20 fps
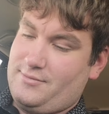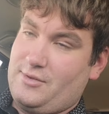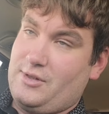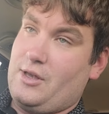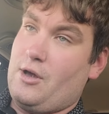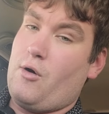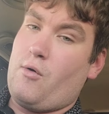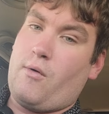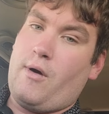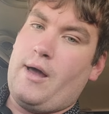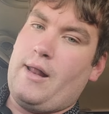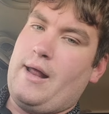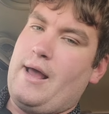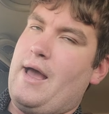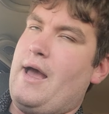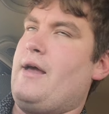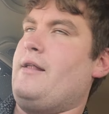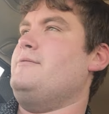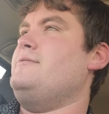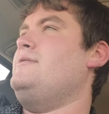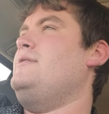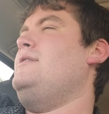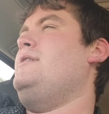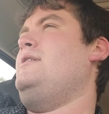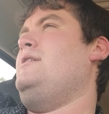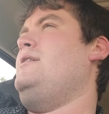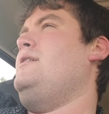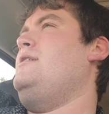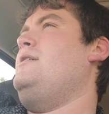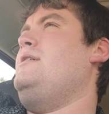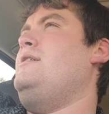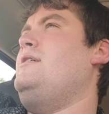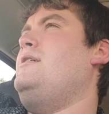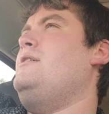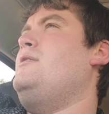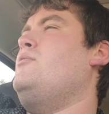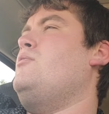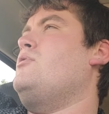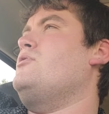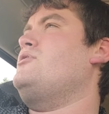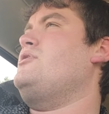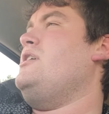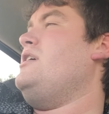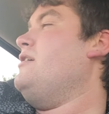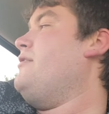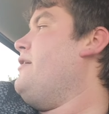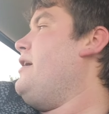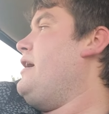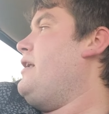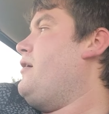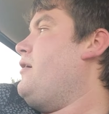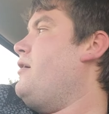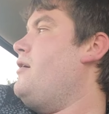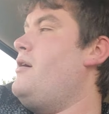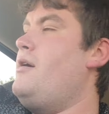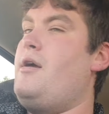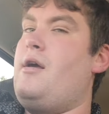go right ahead. We'll see you later.